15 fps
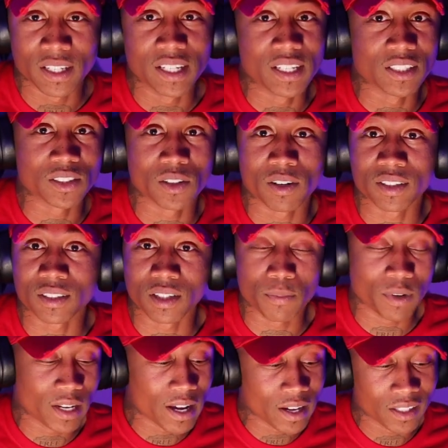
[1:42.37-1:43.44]
He done started
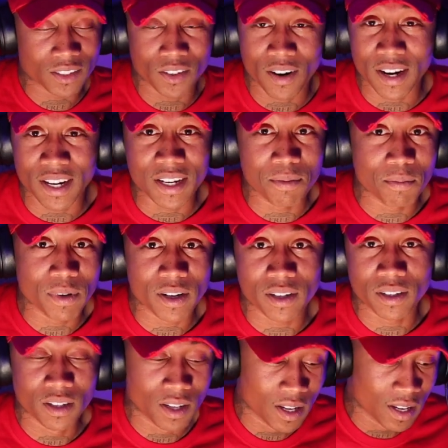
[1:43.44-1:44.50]
slimming down. He started eating
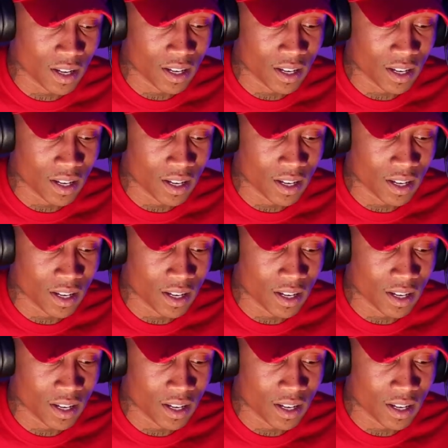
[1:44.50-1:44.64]
better.